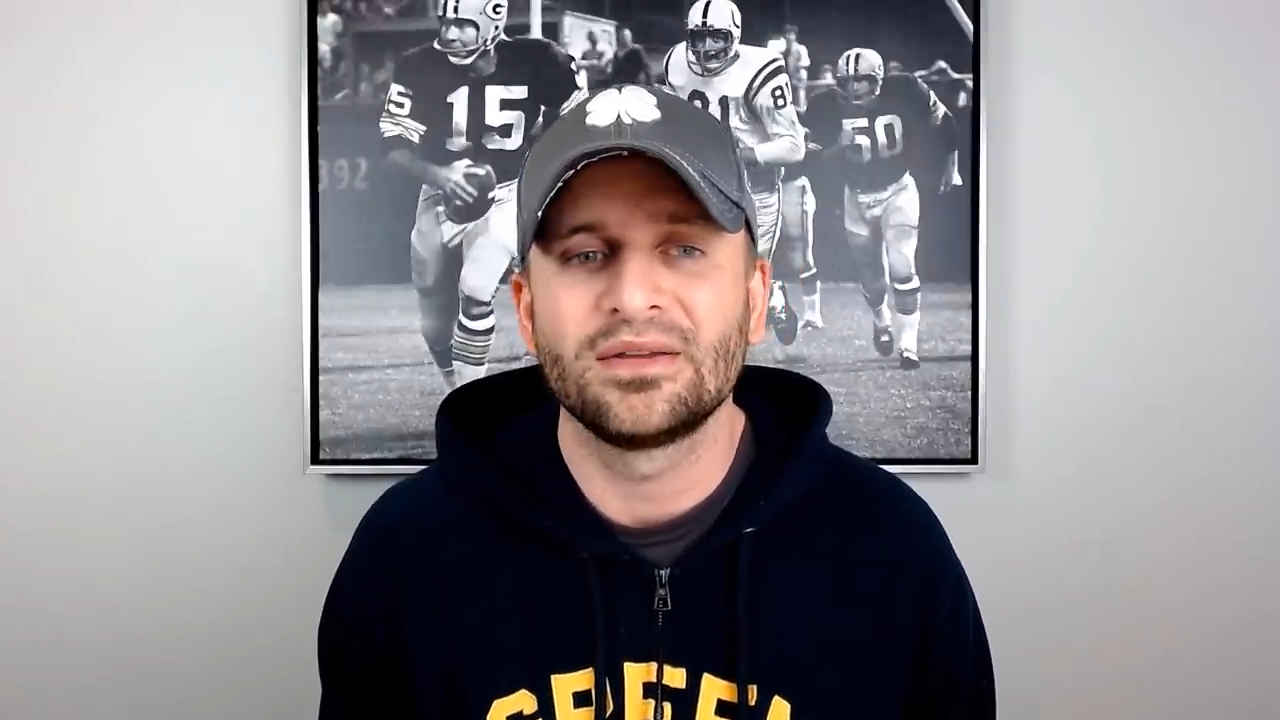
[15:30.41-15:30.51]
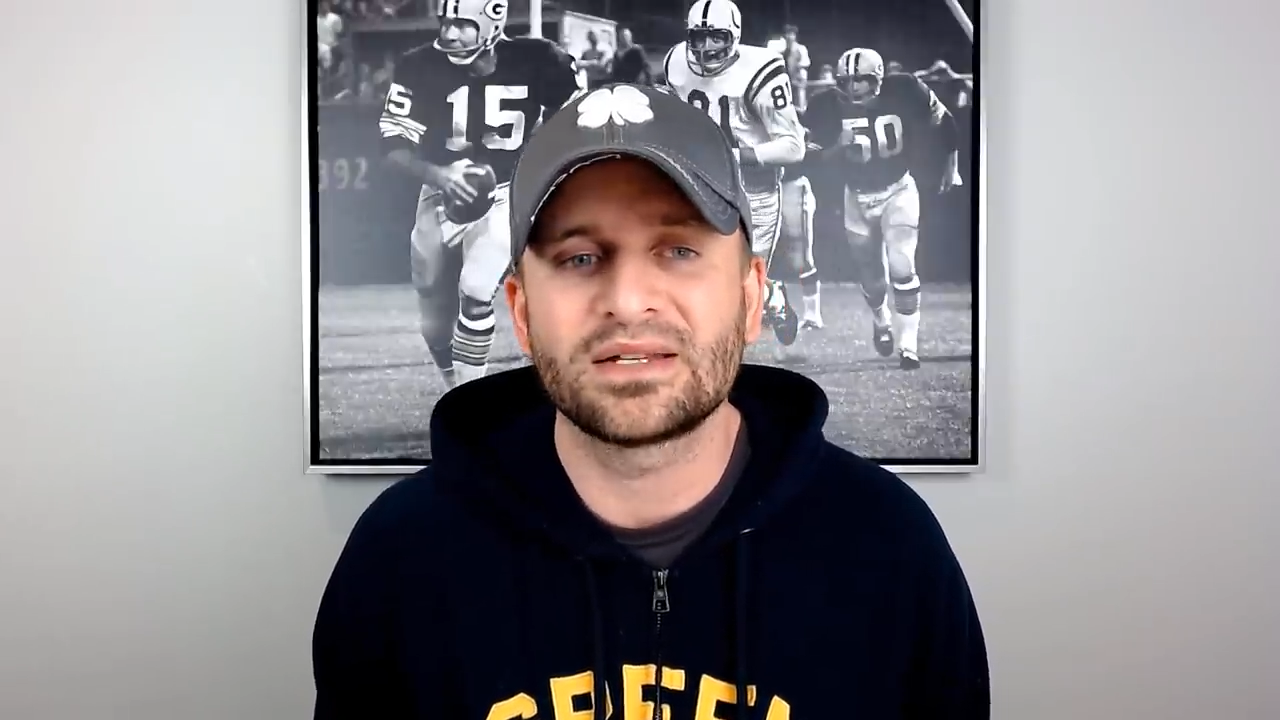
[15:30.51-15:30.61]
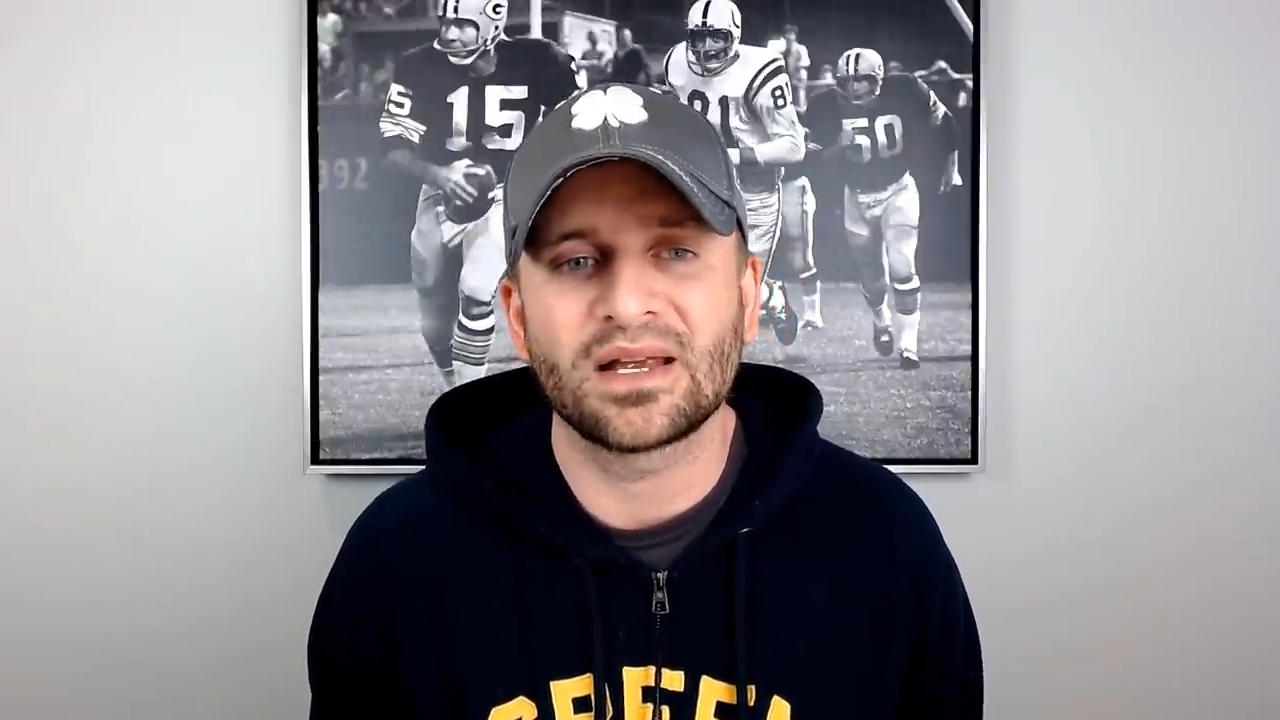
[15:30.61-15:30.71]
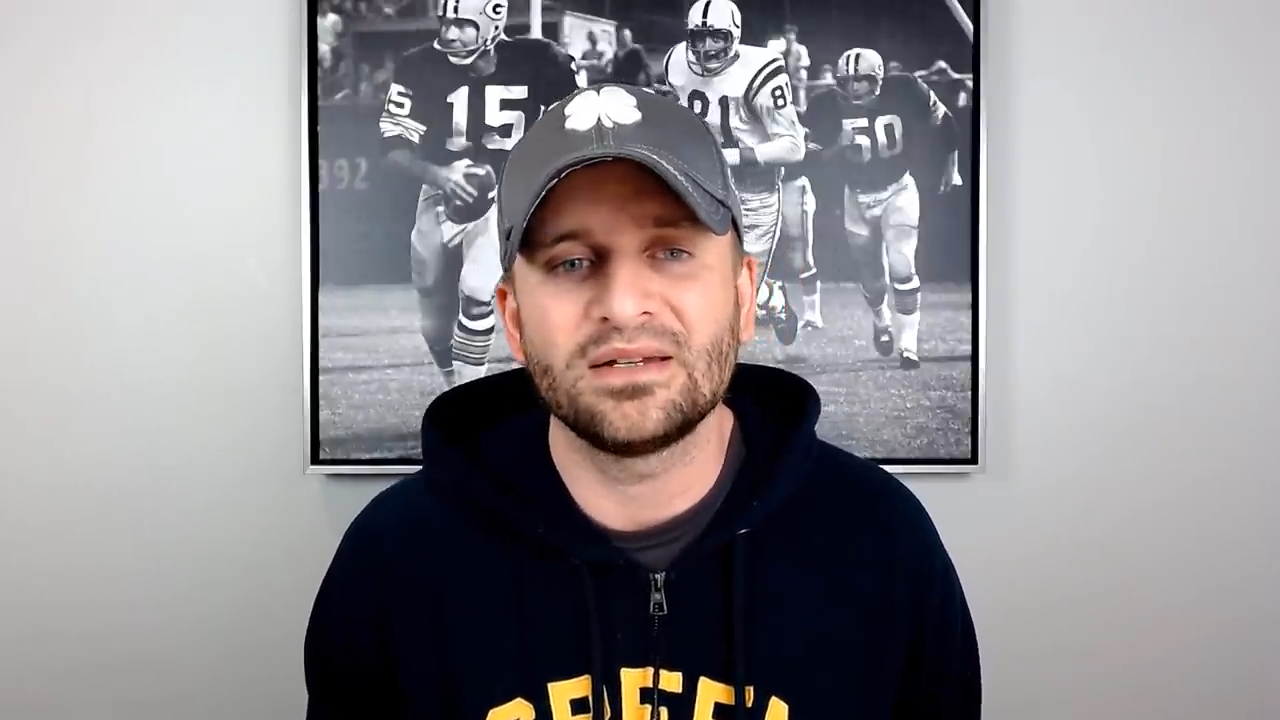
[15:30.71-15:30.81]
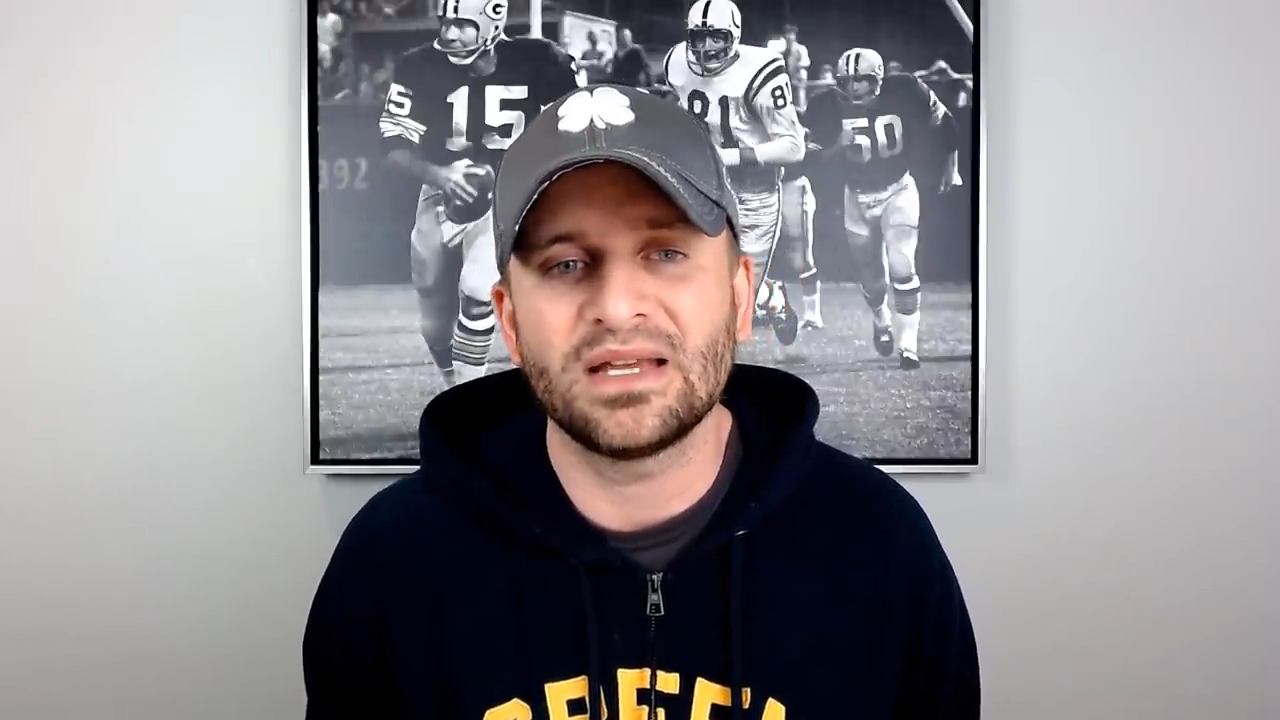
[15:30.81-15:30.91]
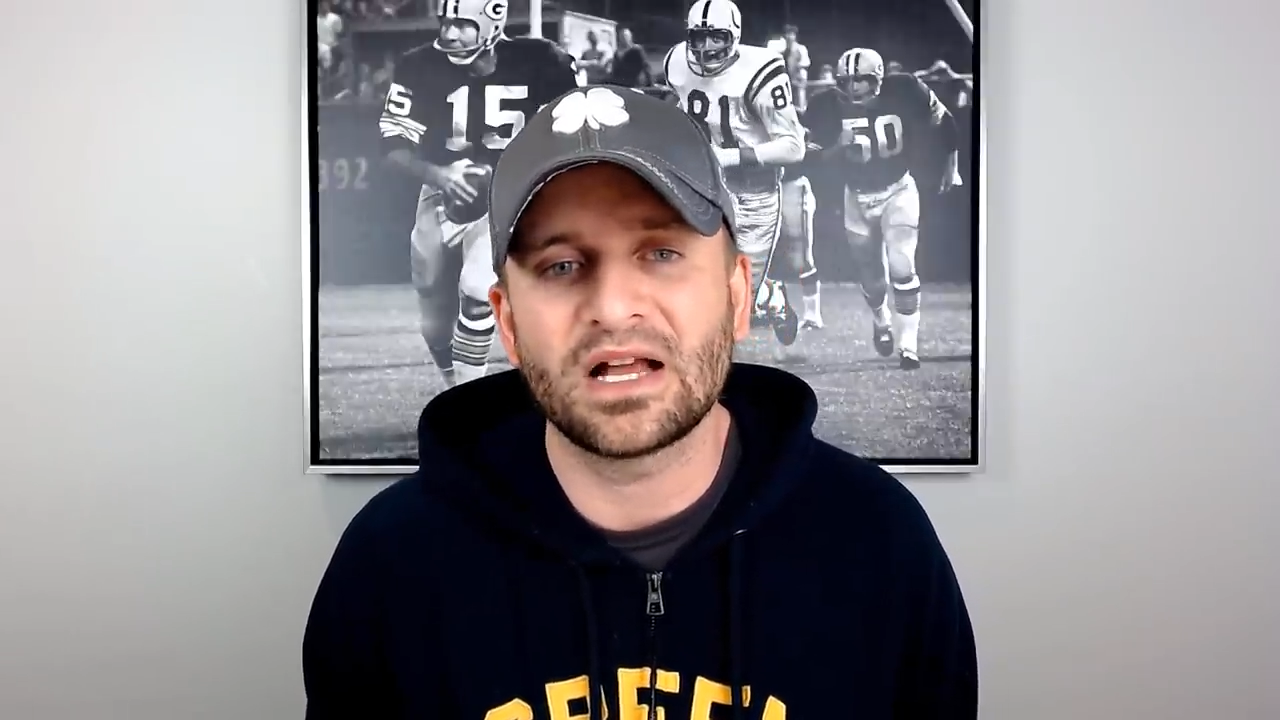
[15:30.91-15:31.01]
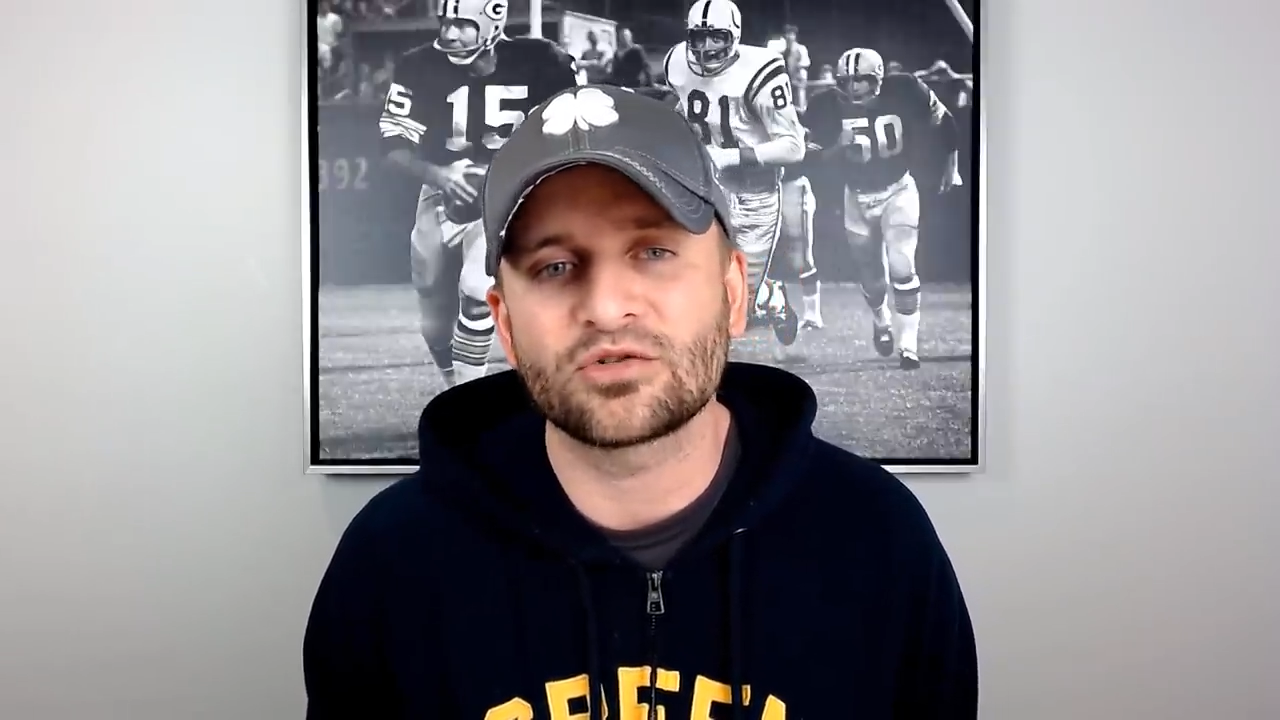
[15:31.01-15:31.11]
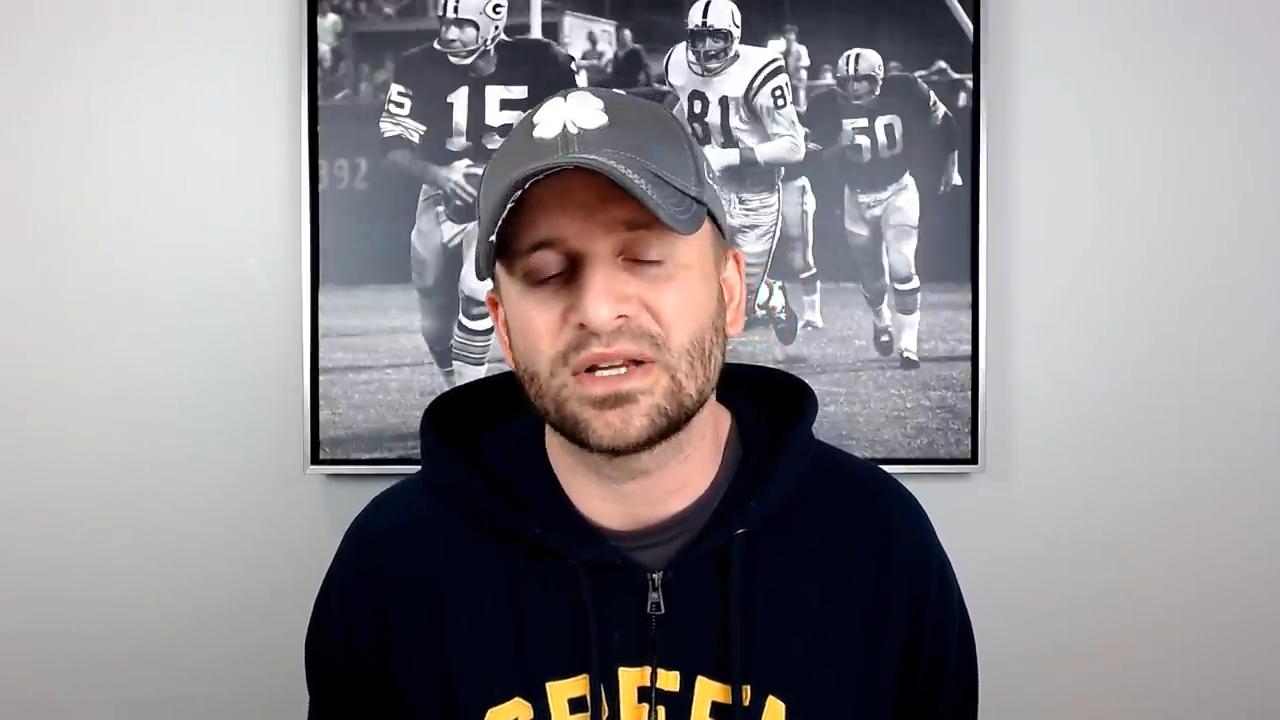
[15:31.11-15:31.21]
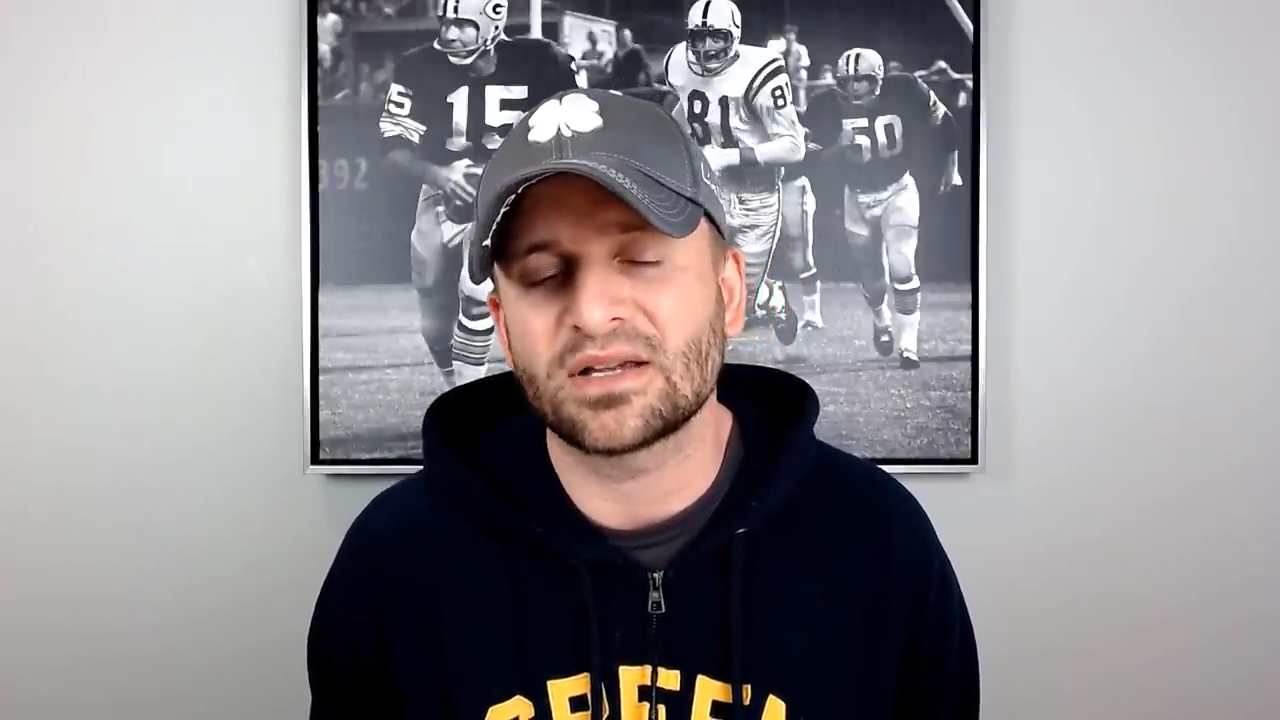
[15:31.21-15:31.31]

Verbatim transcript: They signed DeAndre